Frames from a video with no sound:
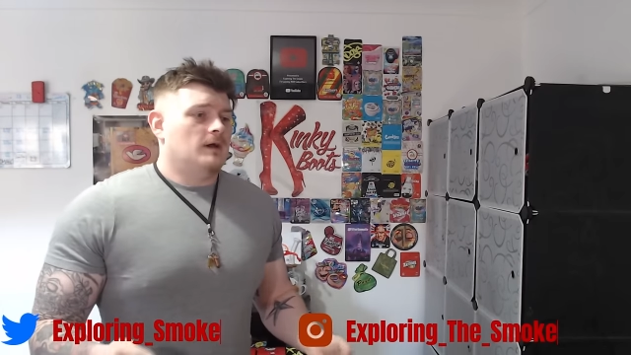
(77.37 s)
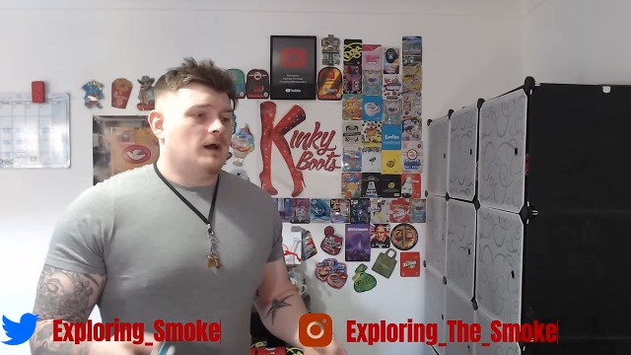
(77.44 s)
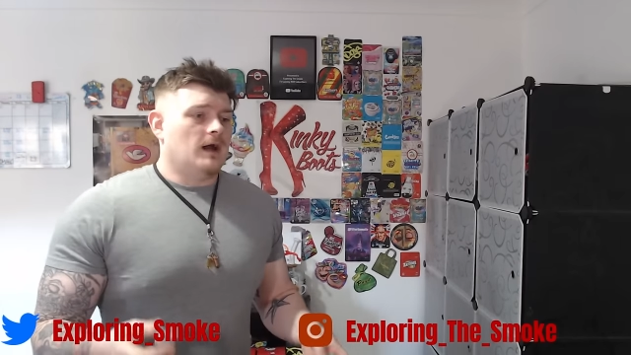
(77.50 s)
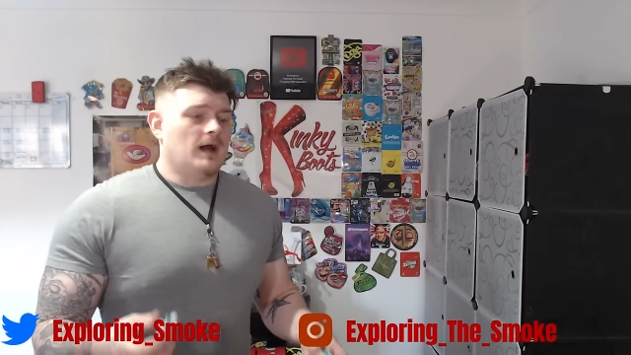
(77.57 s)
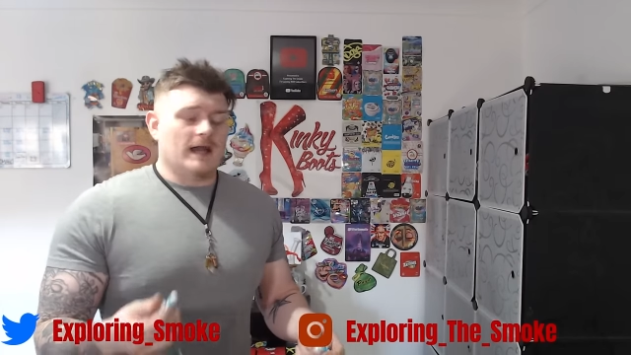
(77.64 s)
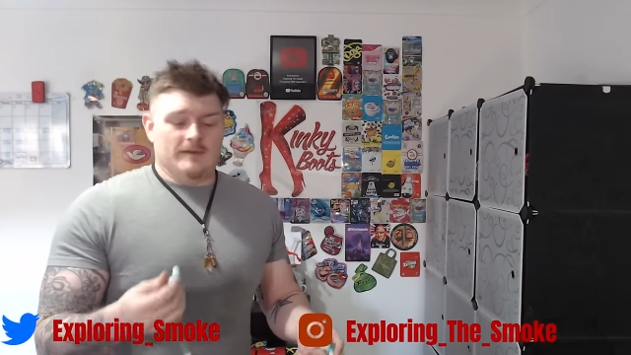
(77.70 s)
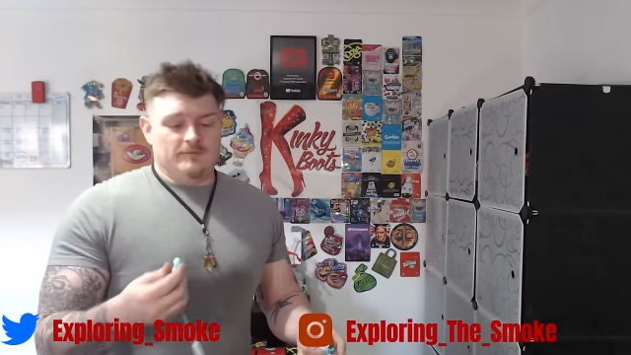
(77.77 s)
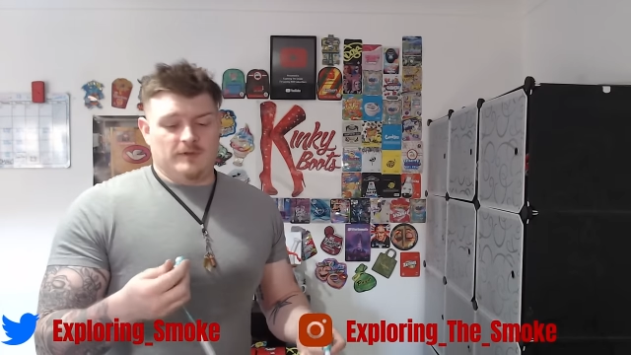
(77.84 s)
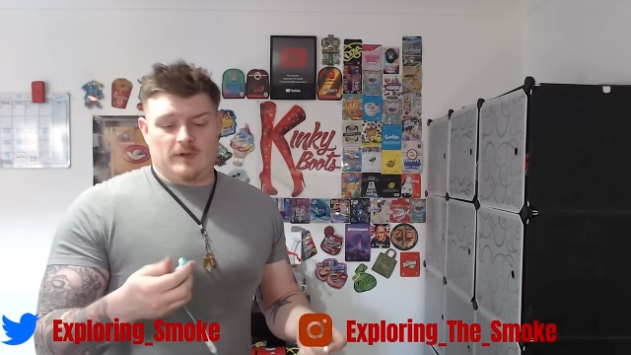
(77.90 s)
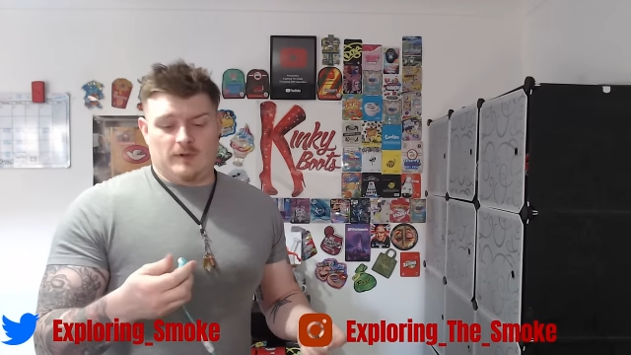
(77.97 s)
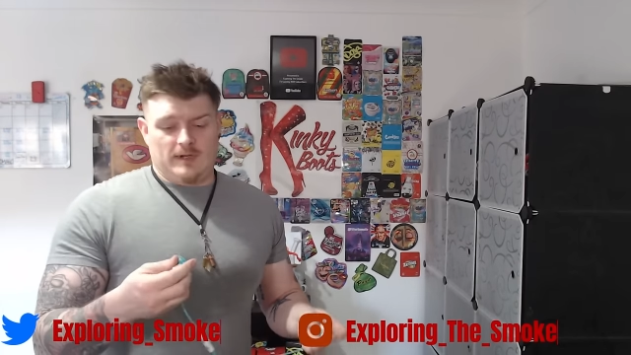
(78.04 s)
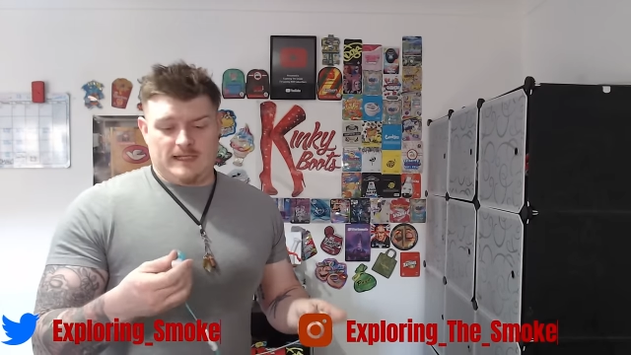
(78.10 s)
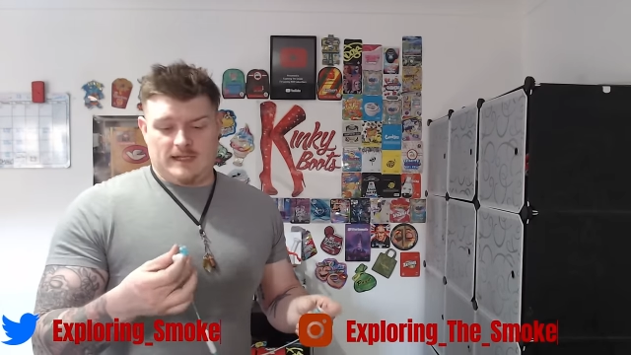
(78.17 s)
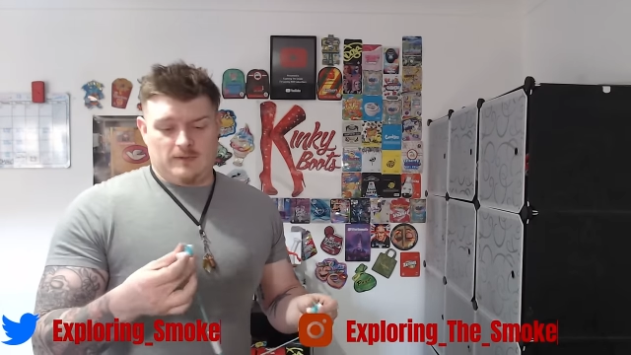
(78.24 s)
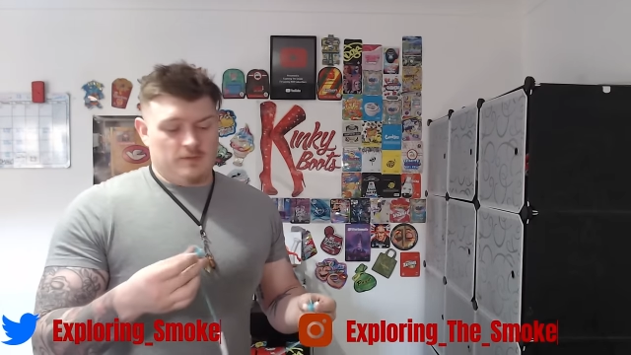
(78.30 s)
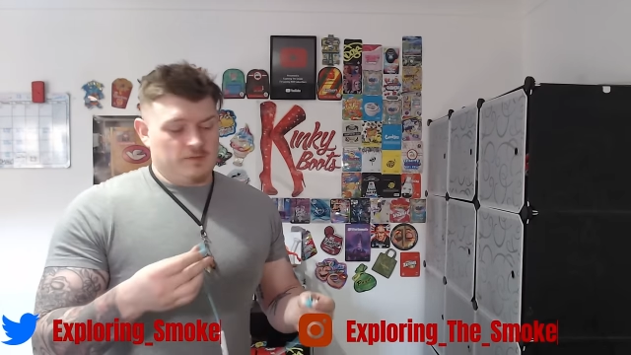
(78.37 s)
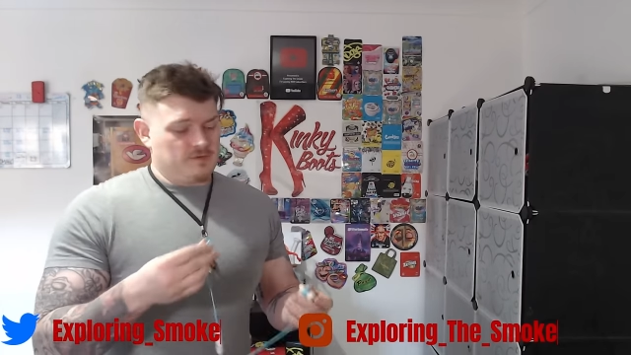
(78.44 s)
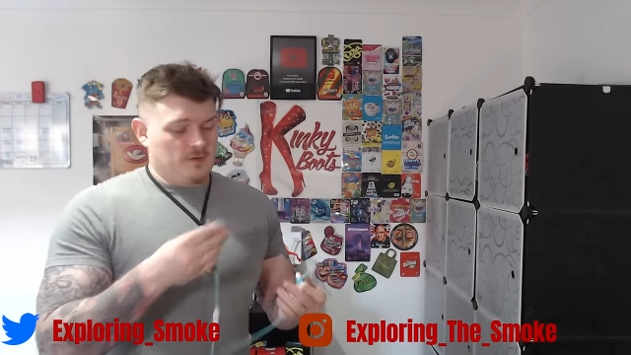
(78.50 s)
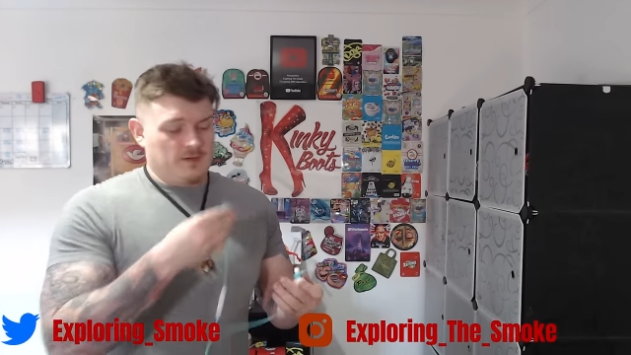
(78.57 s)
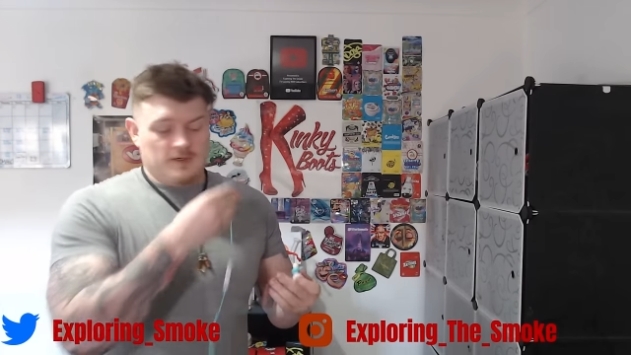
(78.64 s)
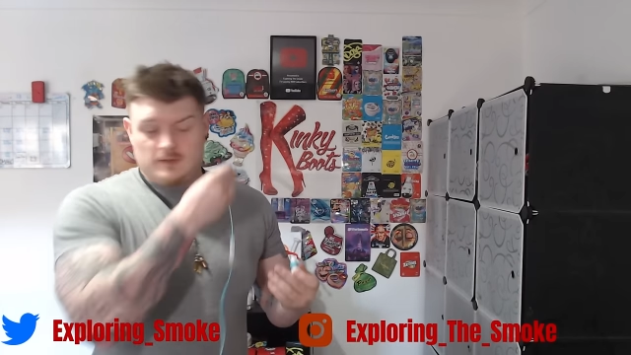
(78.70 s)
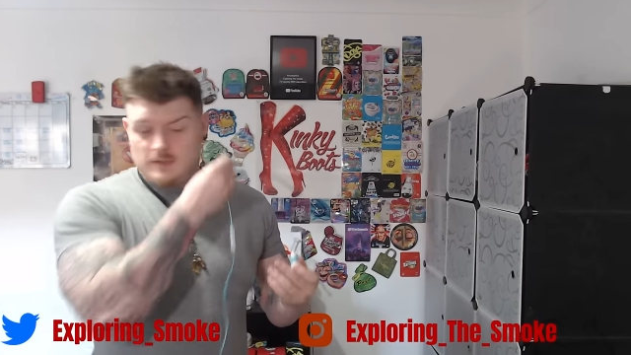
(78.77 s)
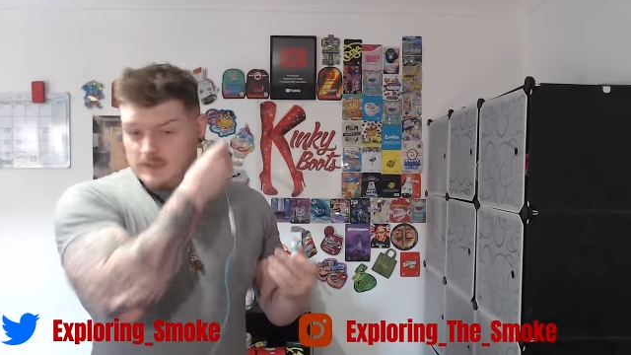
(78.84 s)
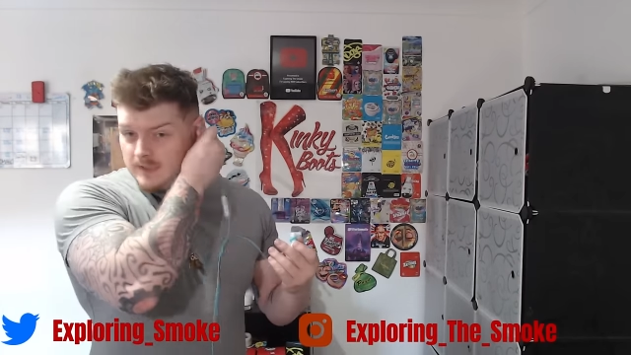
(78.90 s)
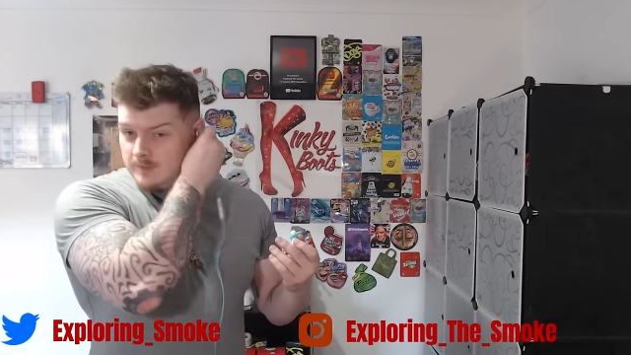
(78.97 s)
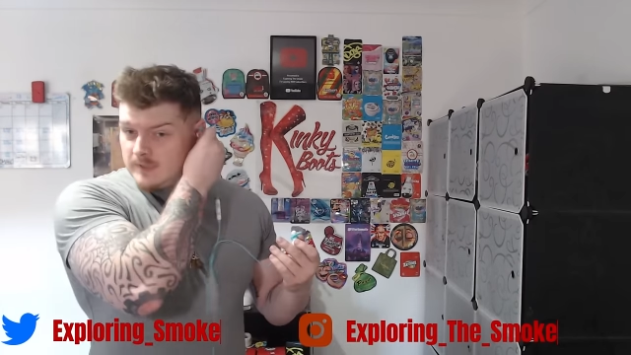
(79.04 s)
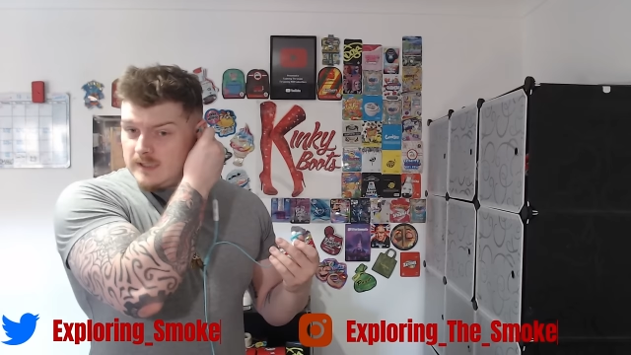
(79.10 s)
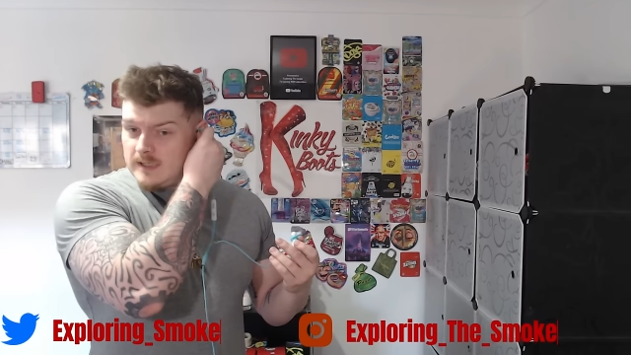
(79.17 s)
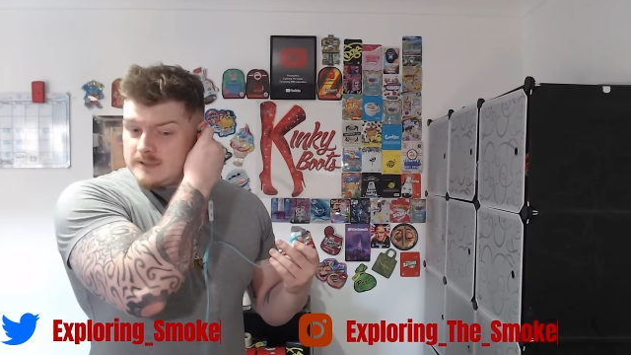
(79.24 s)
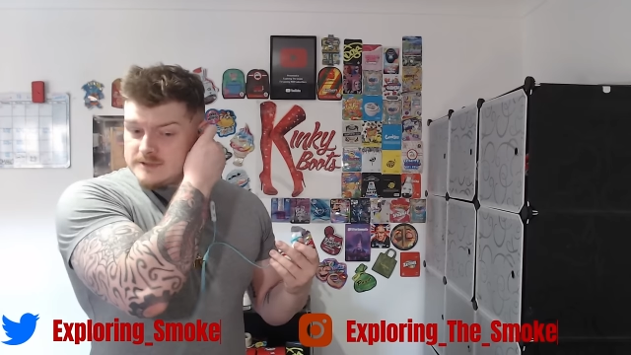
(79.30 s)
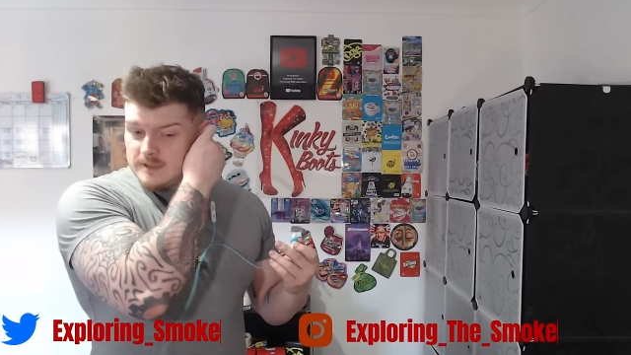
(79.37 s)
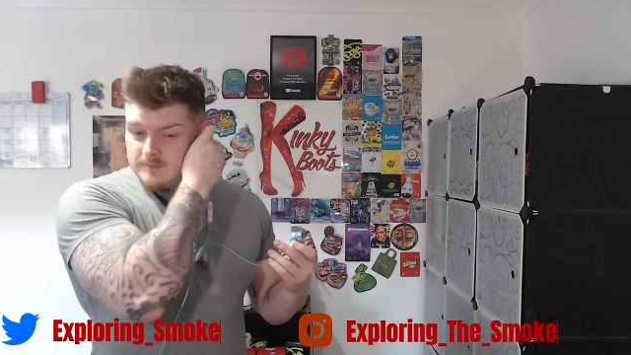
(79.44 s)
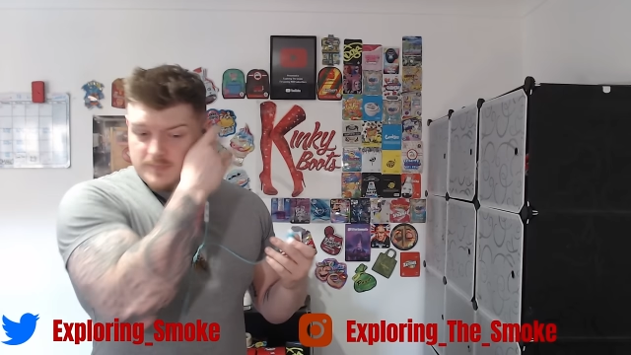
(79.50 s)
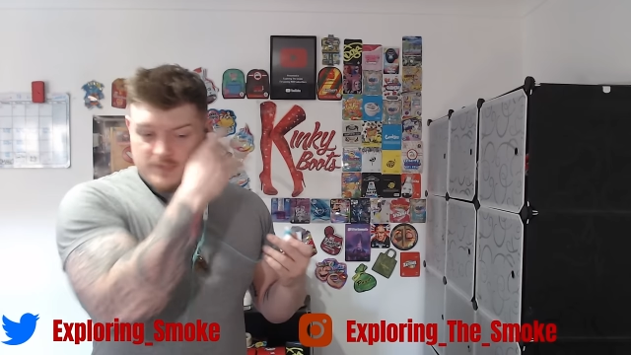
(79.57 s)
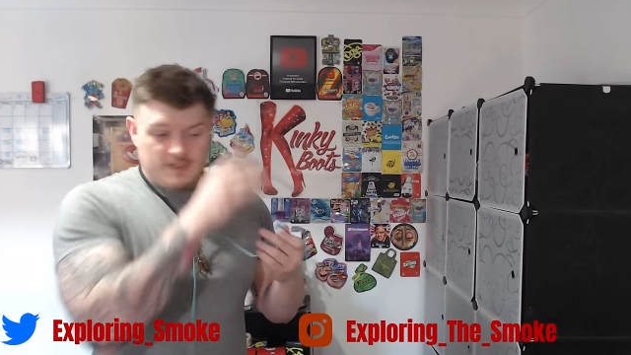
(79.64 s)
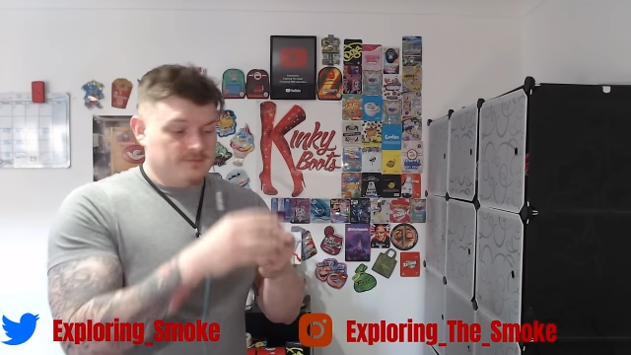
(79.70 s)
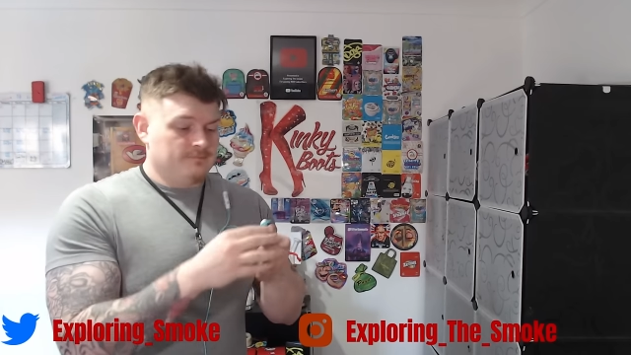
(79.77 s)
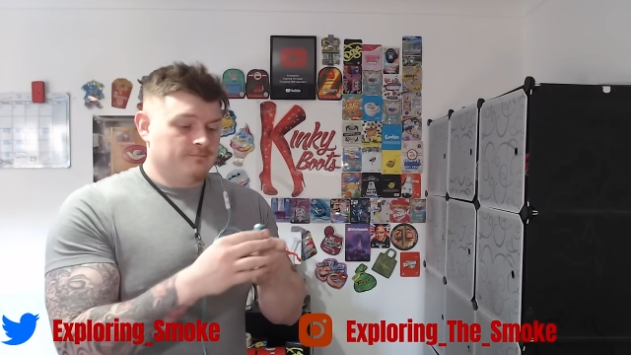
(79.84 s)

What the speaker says: I have no idea what's going on here, but let's jump in.